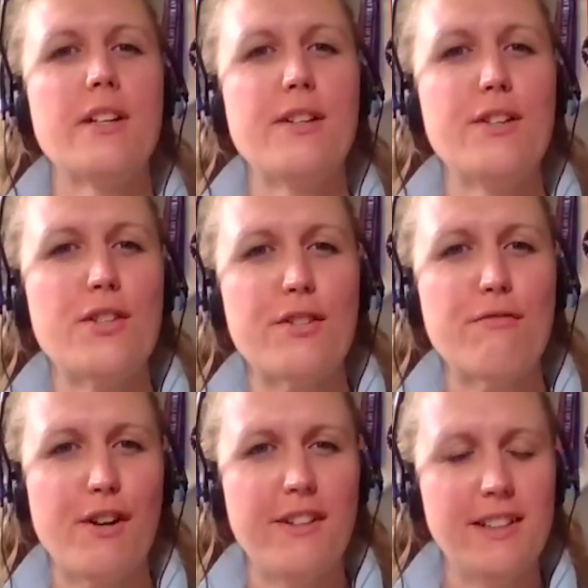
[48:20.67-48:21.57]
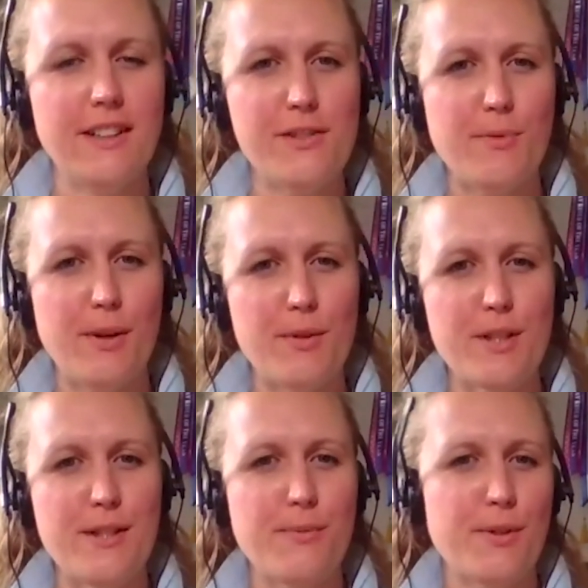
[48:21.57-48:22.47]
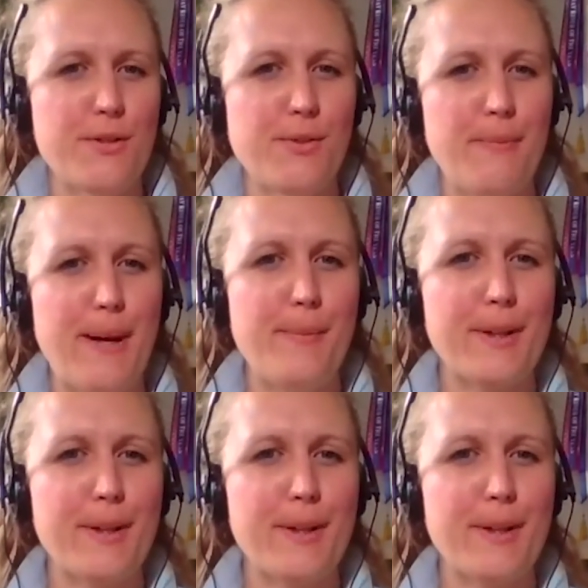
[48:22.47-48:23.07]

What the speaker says: than just riding as well, which is what it's all about.